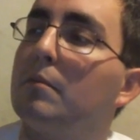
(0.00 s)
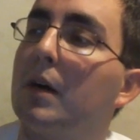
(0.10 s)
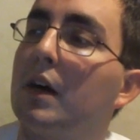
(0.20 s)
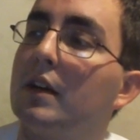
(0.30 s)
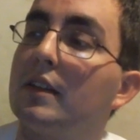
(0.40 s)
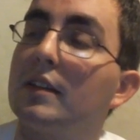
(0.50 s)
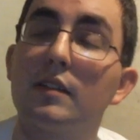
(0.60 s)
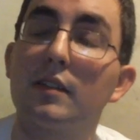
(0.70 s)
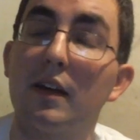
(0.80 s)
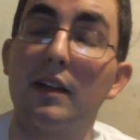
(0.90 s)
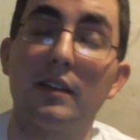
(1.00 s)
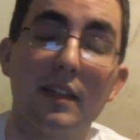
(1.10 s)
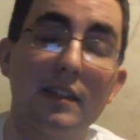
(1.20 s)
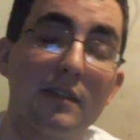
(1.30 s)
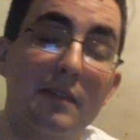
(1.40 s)
but this is a,
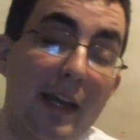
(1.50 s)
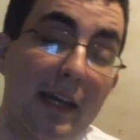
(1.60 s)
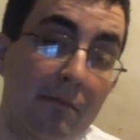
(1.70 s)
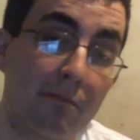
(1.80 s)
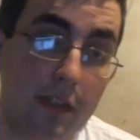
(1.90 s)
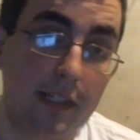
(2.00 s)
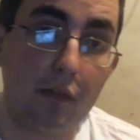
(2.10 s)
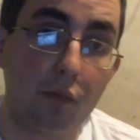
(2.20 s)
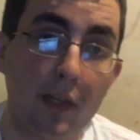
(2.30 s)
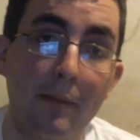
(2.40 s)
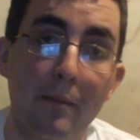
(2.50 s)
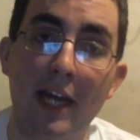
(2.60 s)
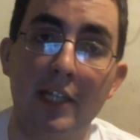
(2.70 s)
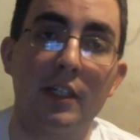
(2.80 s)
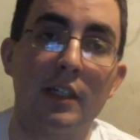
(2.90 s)
this is a complete
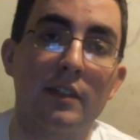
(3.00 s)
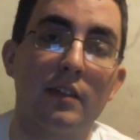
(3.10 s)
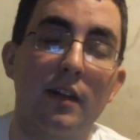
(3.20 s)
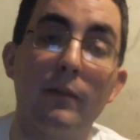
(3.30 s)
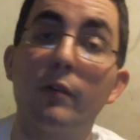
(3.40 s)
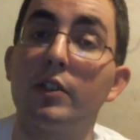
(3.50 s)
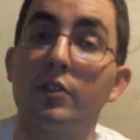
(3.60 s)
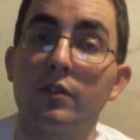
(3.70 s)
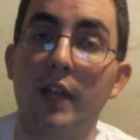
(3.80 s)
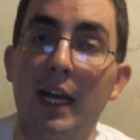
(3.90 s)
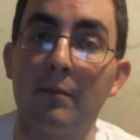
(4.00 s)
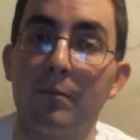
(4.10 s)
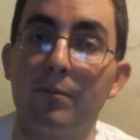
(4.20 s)
reimagining of the original game.